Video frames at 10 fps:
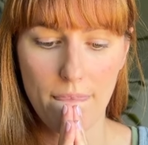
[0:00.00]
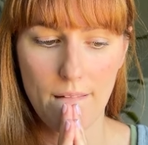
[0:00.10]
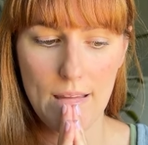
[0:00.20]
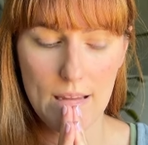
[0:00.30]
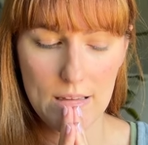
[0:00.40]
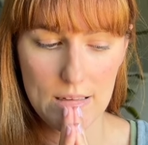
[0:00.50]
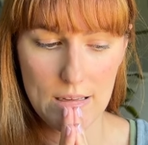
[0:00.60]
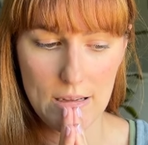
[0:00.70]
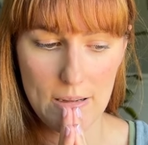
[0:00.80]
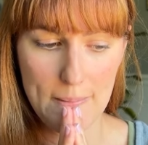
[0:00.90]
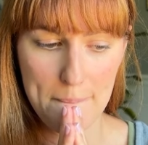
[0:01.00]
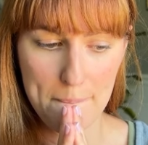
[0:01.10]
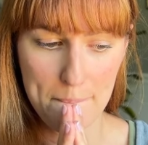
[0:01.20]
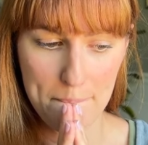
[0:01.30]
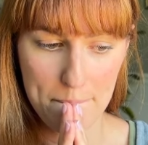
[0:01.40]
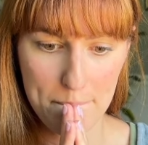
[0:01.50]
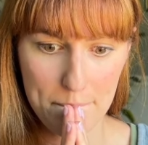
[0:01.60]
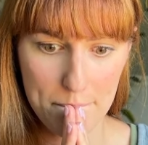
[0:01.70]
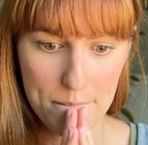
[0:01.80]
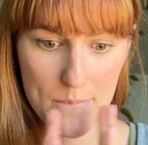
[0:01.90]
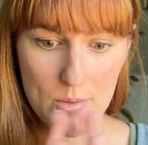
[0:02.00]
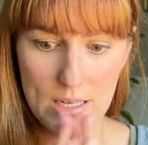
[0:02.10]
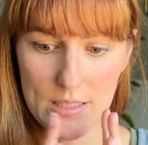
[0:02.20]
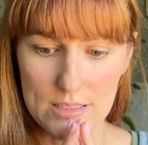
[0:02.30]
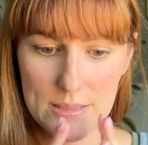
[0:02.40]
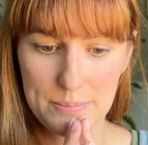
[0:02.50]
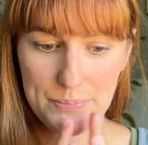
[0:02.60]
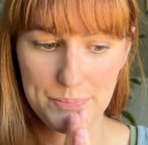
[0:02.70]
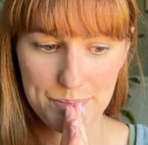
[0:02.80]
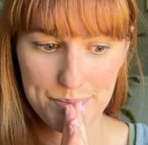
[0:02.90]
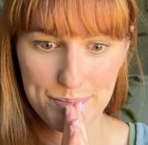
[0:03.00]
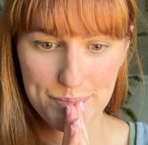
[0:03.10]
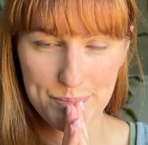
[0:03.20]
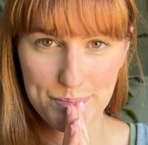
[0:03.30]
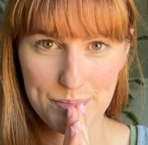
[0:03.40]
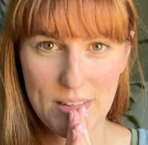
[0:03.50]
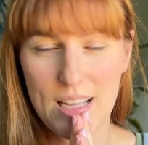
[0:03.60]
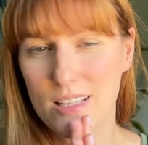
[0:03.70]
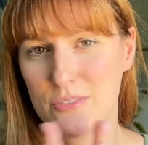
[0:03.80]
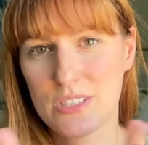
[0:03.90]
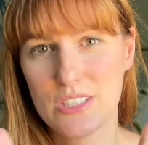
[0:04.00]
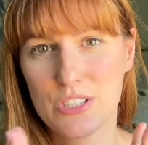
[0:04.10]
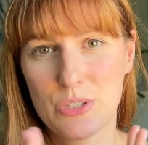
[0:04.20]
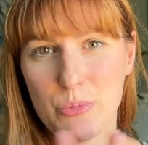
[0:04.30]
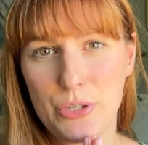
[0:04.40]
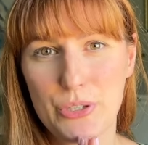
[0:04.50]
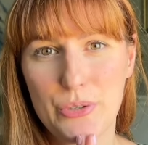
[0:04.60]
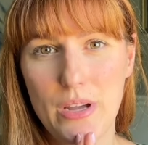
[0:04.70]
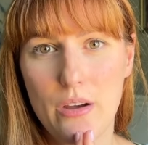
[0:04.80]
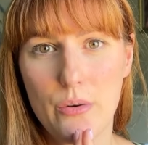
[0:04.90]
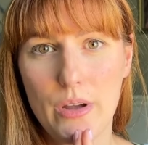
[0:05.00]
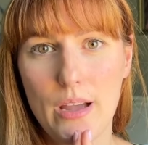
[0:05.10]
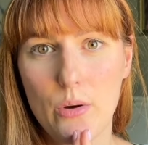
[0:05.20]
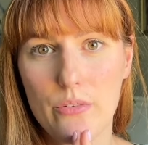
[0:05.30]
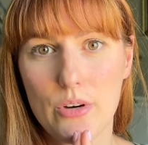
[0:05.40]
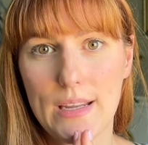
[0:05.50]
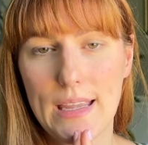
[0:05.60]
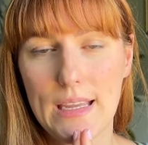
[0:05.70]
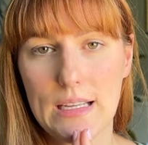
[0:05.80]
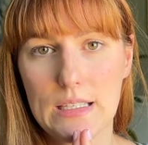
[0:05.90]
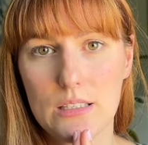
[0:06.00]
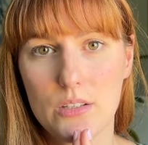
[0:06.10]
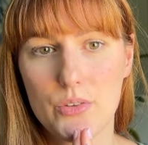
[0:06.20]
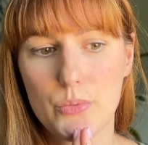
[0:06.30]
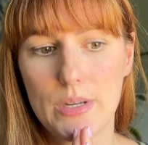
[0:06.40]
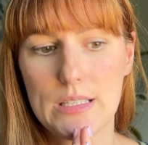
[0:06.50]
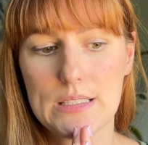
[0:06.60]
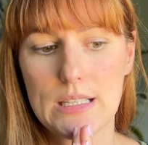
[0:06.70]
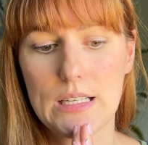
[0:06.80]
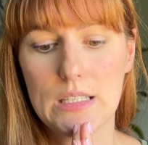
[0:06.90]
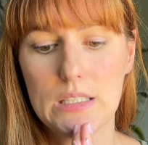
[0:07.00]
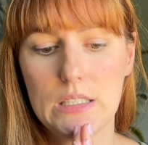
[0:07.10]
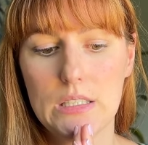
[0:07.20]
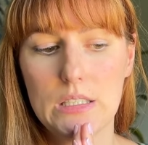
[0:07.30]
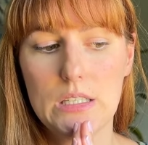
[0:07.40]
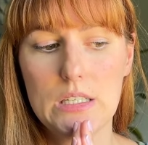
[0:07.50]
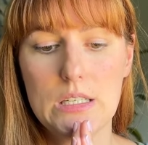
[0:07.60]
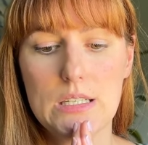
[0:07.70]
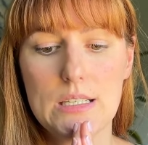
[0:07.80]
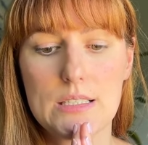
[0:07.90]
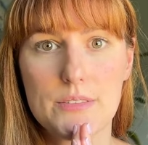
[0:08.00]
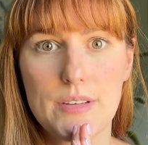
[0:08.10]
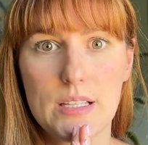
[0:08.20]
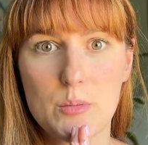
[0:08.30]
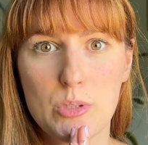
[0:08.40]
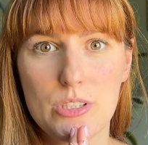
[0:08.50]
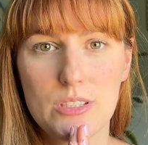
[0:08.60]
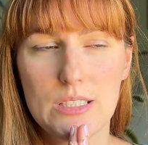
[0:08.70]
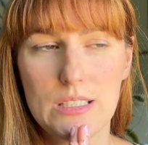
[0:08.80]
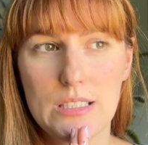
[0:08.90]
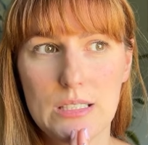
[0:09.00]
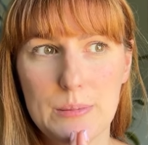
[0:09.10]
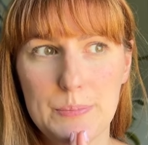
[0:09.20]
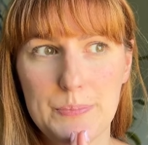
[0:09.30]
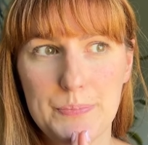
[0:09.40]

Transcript: And um, what else? I love to just support you how, however I can in all the ways that is available. Um,